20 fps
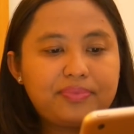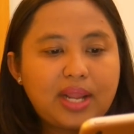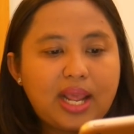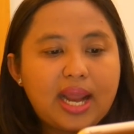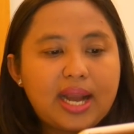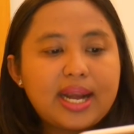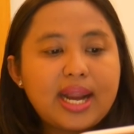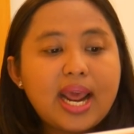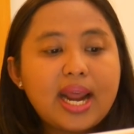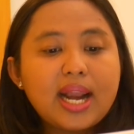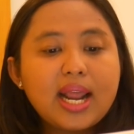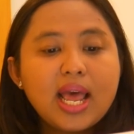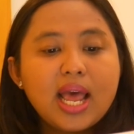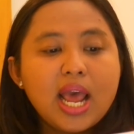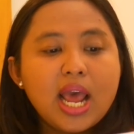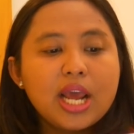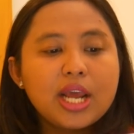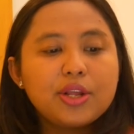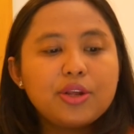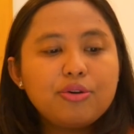And then
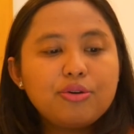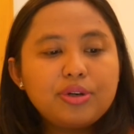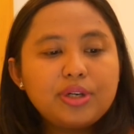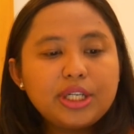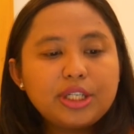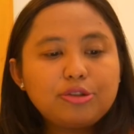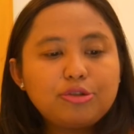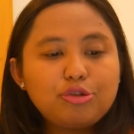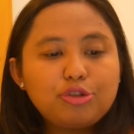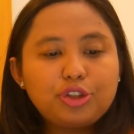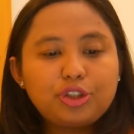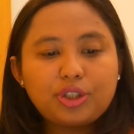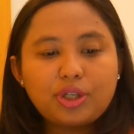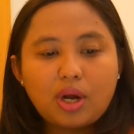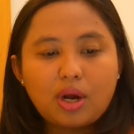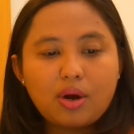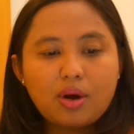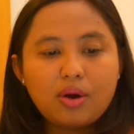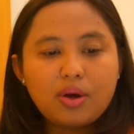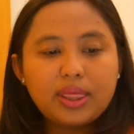you need to
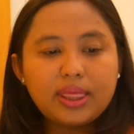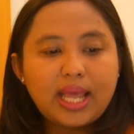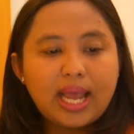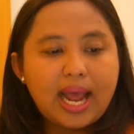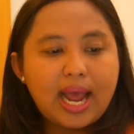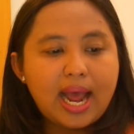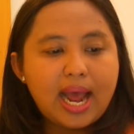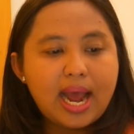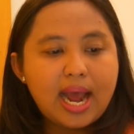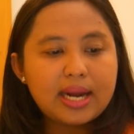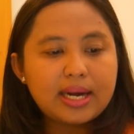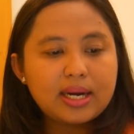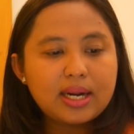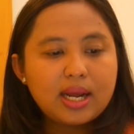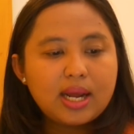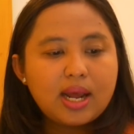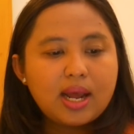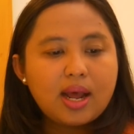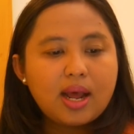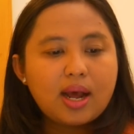show that
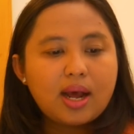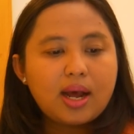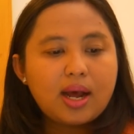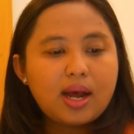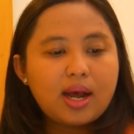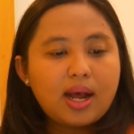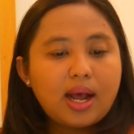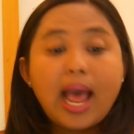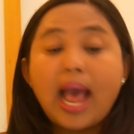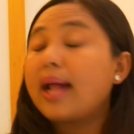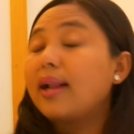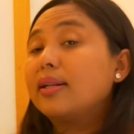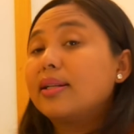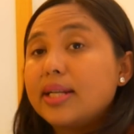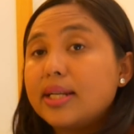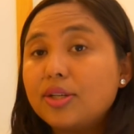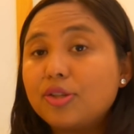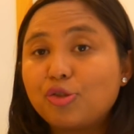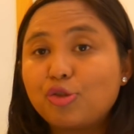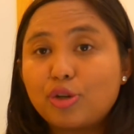health
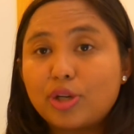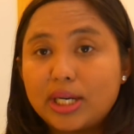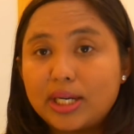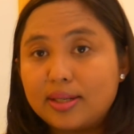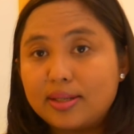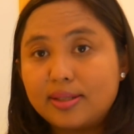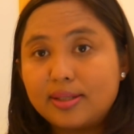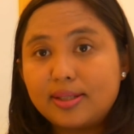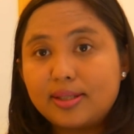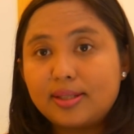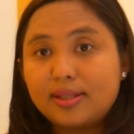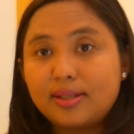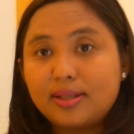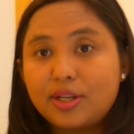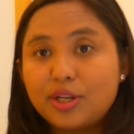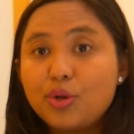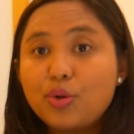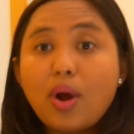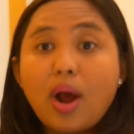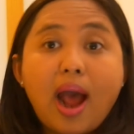insurance.
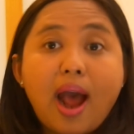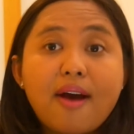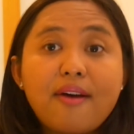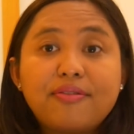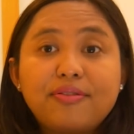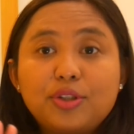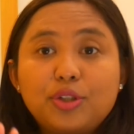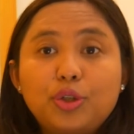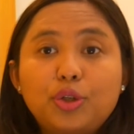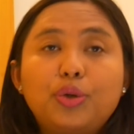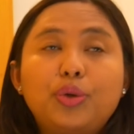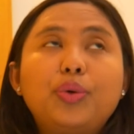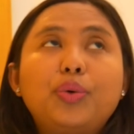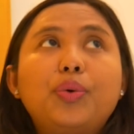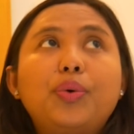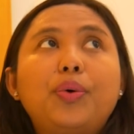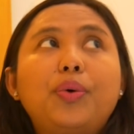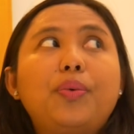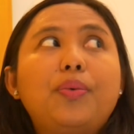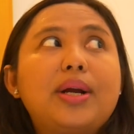You have
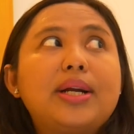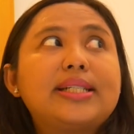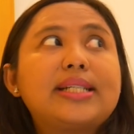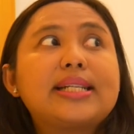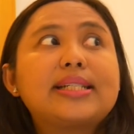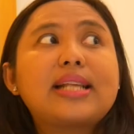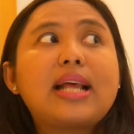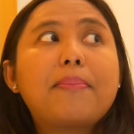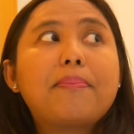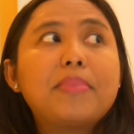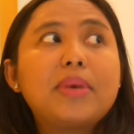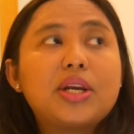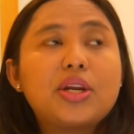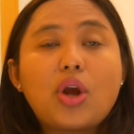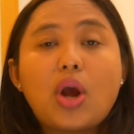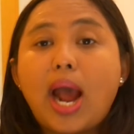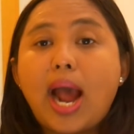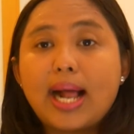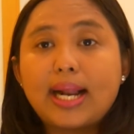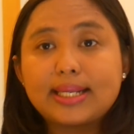to submit
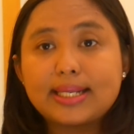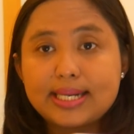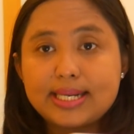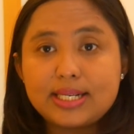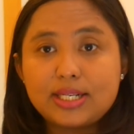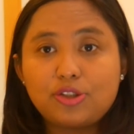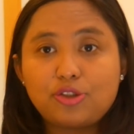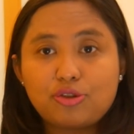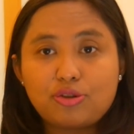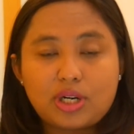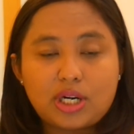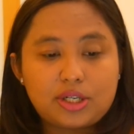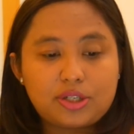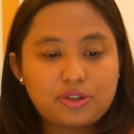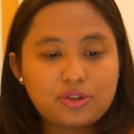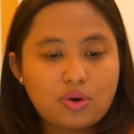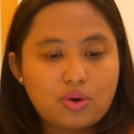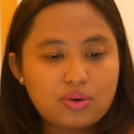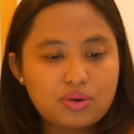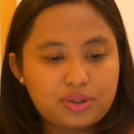your health
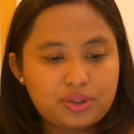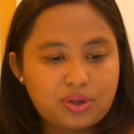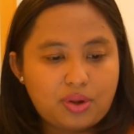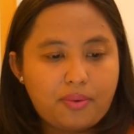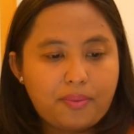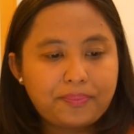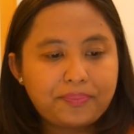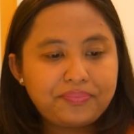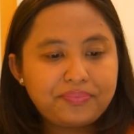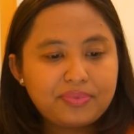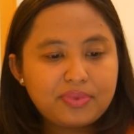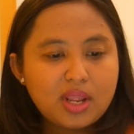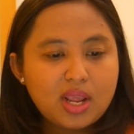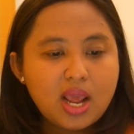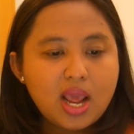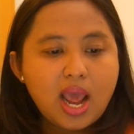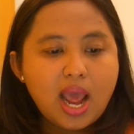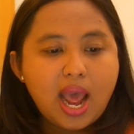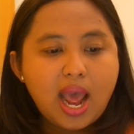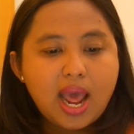insurance also.
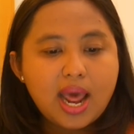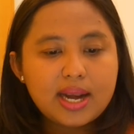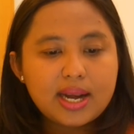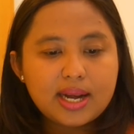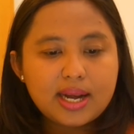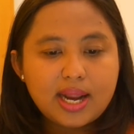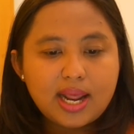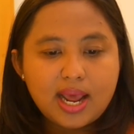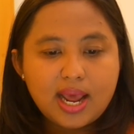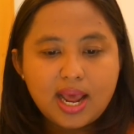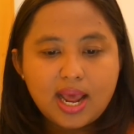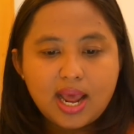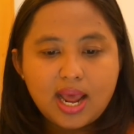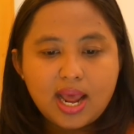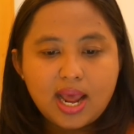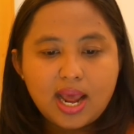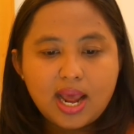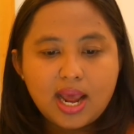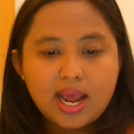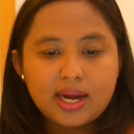And
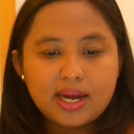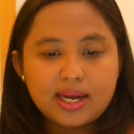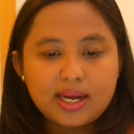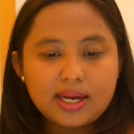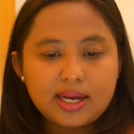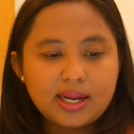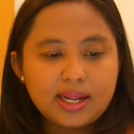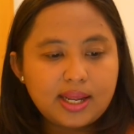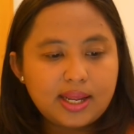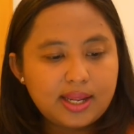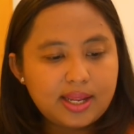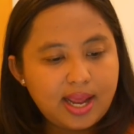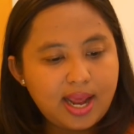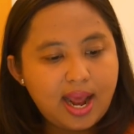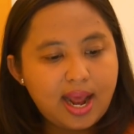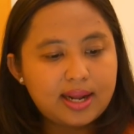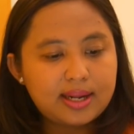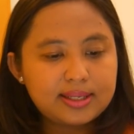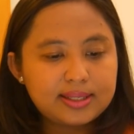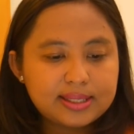then
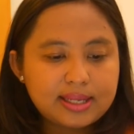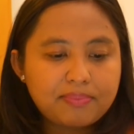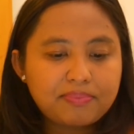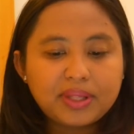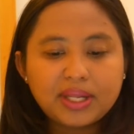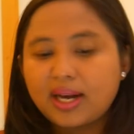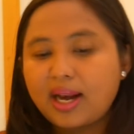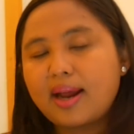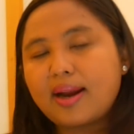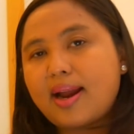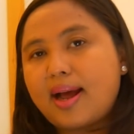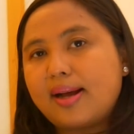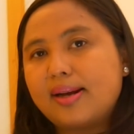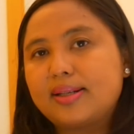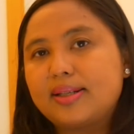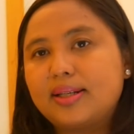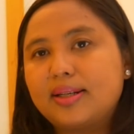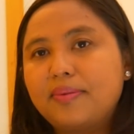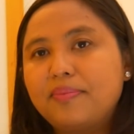yeah, something like that.